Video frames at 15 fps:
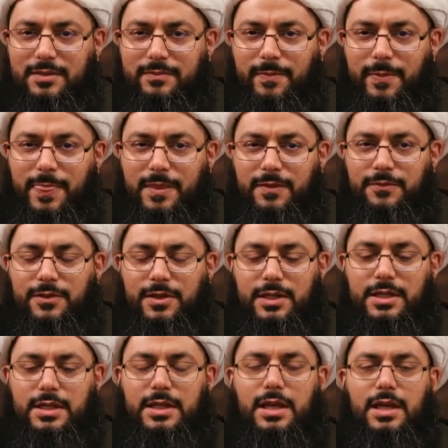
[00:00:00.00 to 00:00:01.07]
Things are
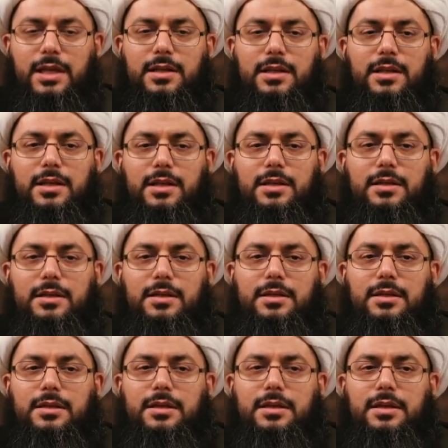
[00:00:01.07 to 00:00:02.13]
silly and weak
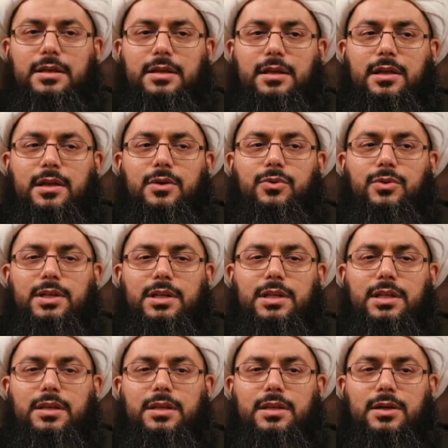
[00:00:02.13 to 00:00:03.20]
for
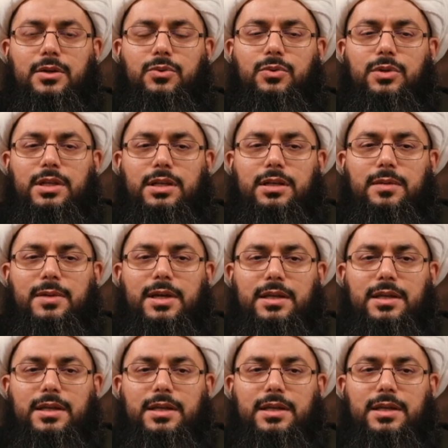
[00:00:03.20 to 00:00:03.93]
people to see,